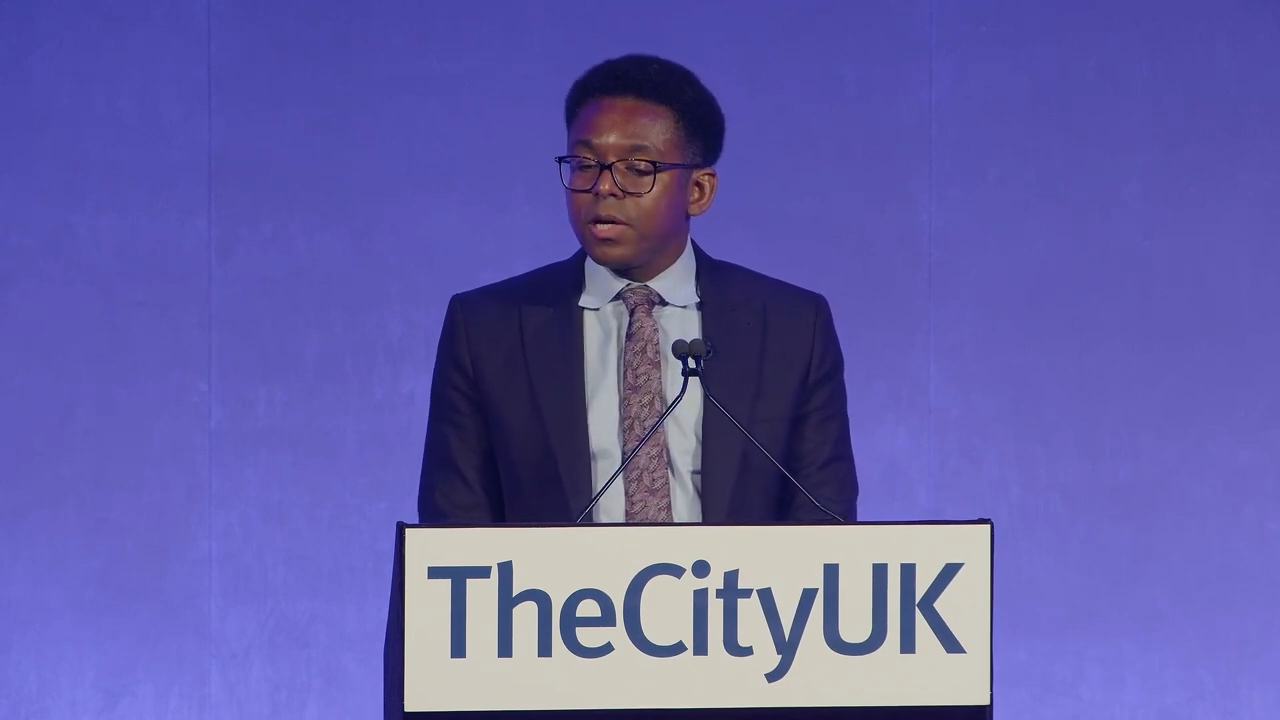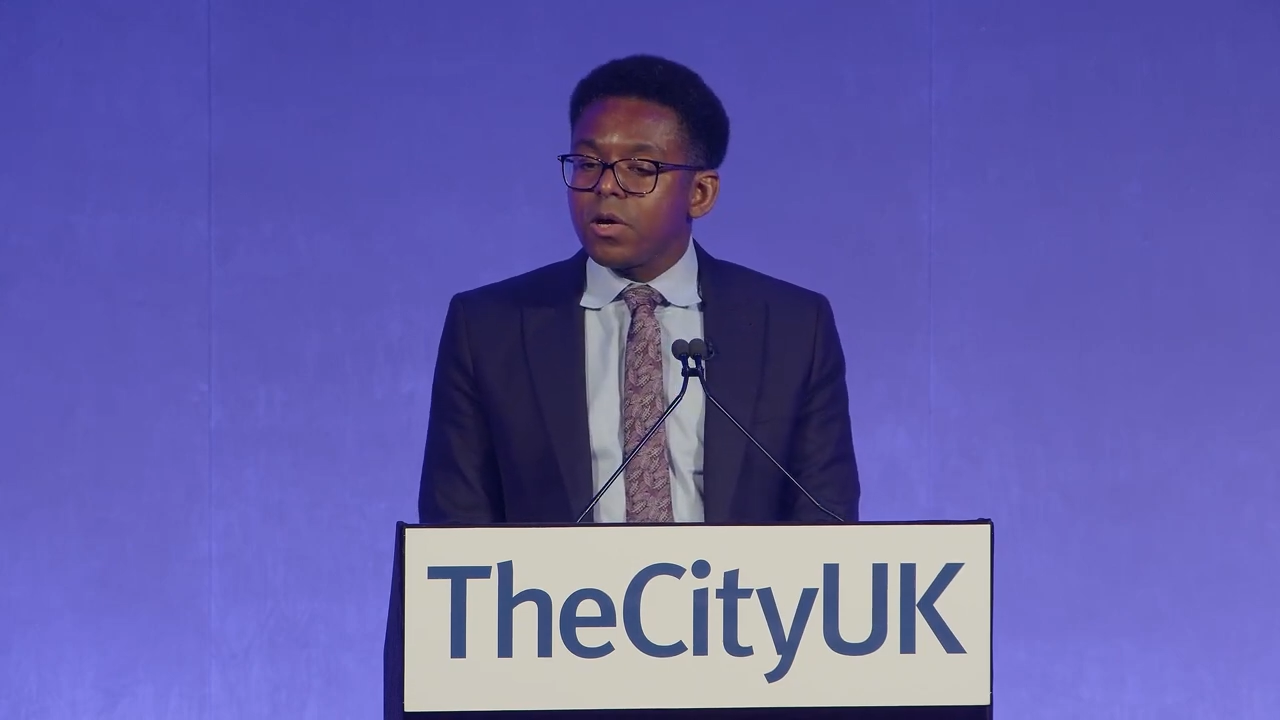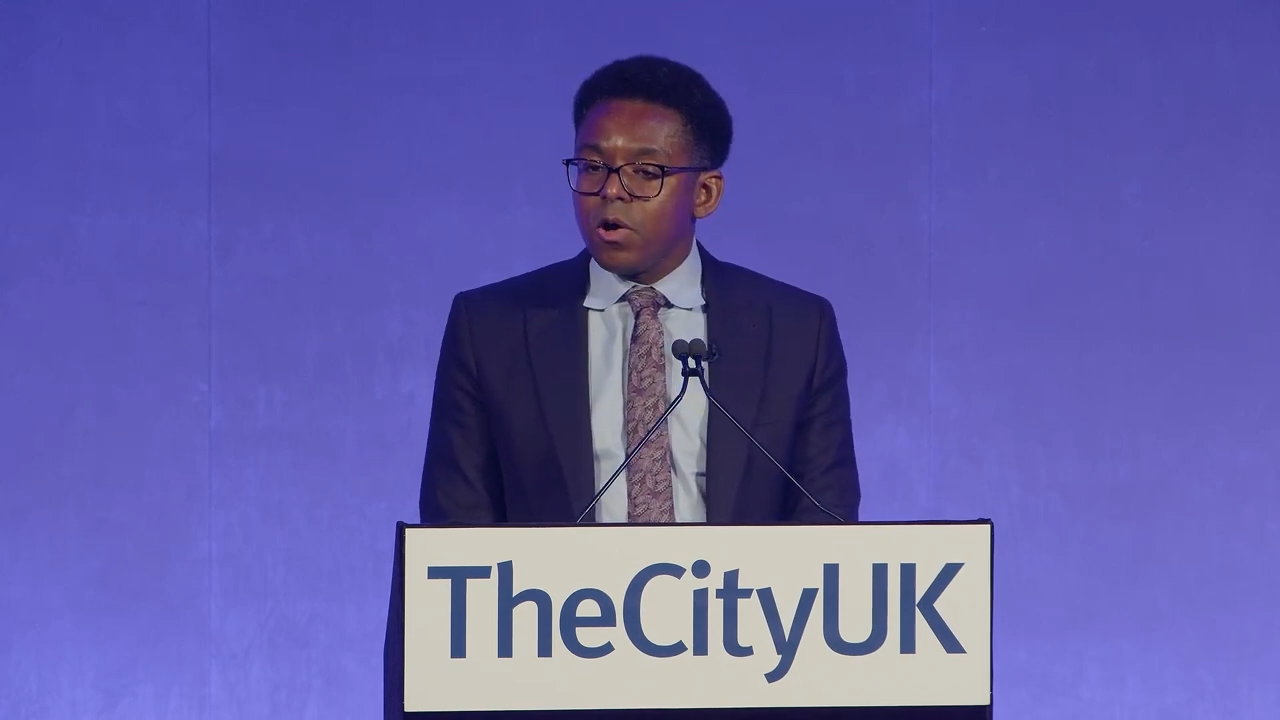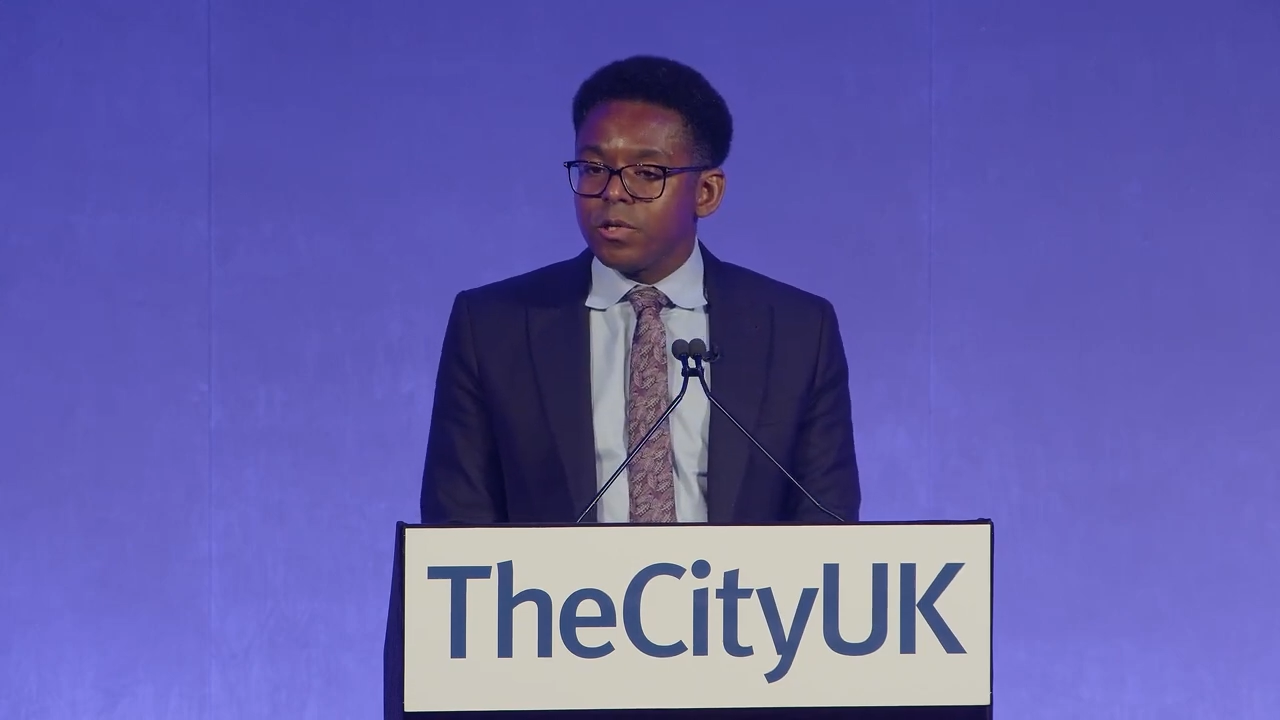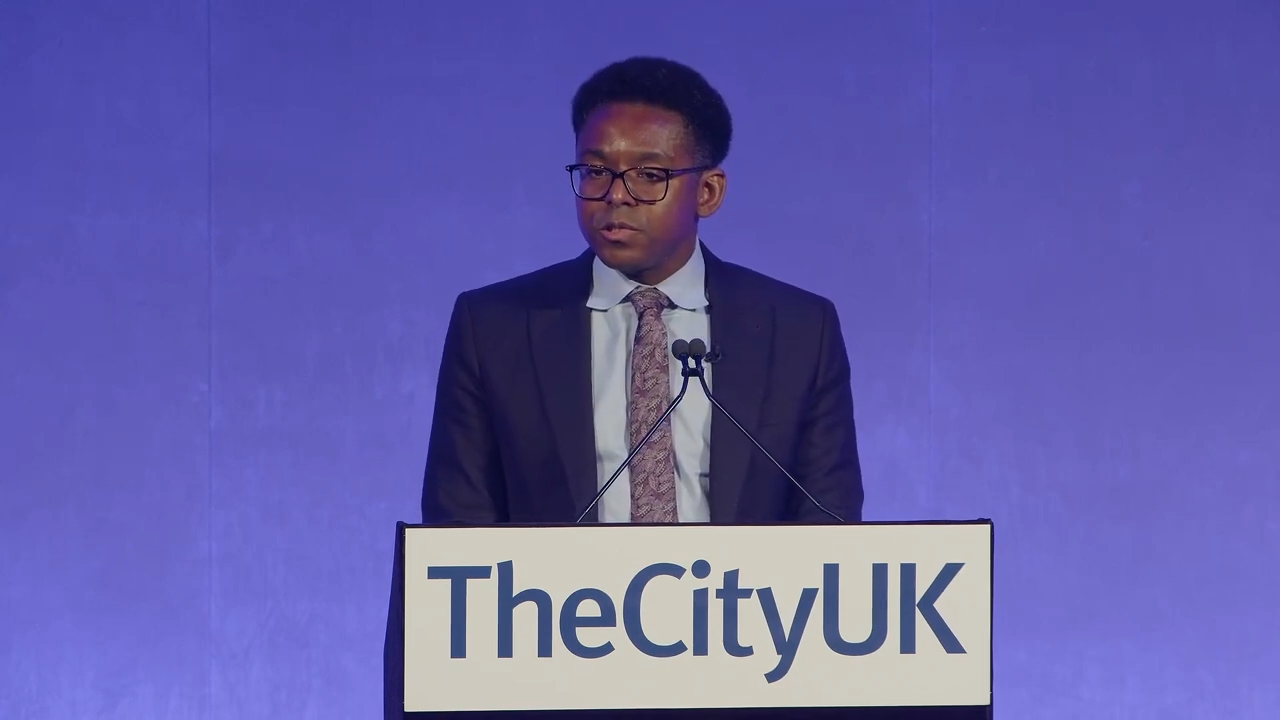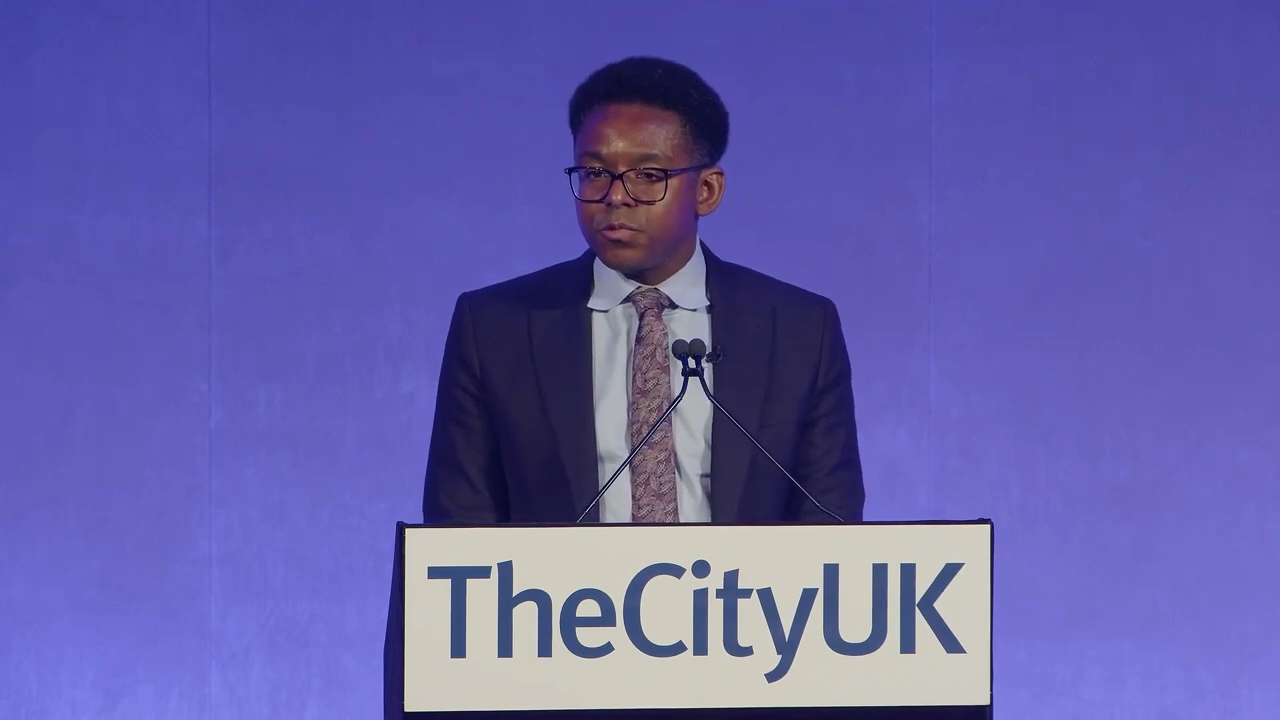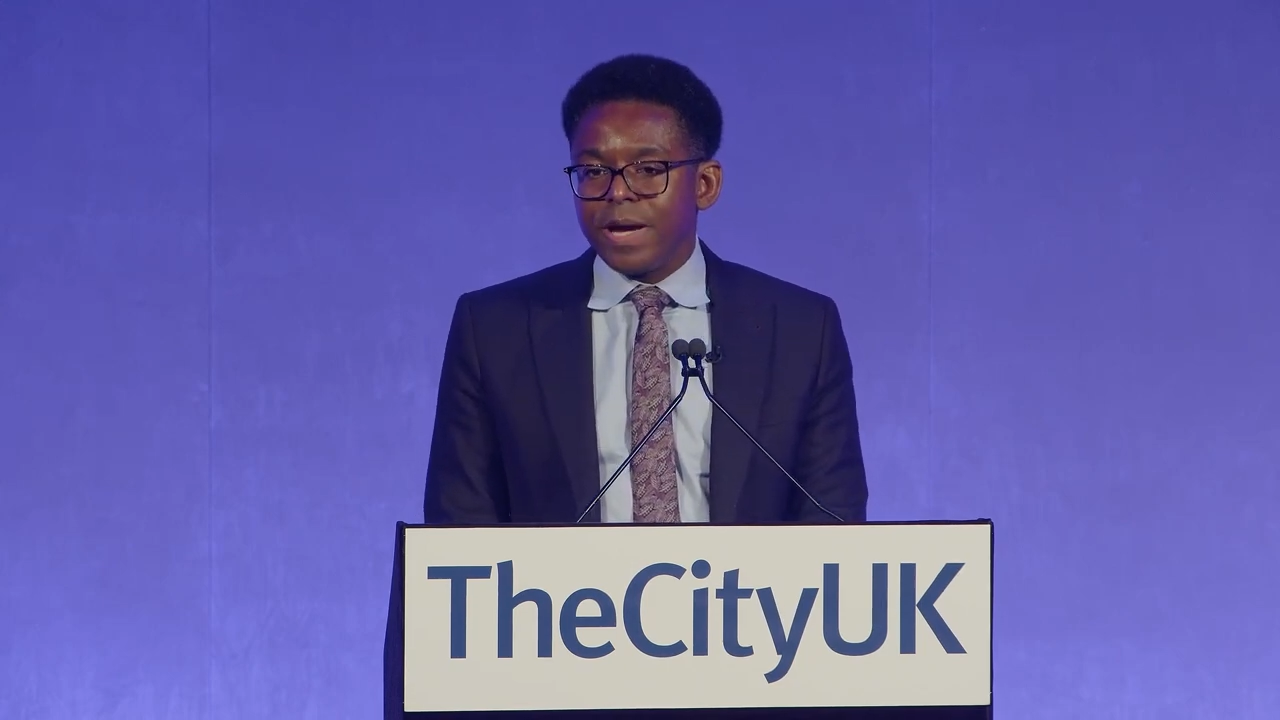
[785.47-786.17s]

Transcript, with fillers: the cost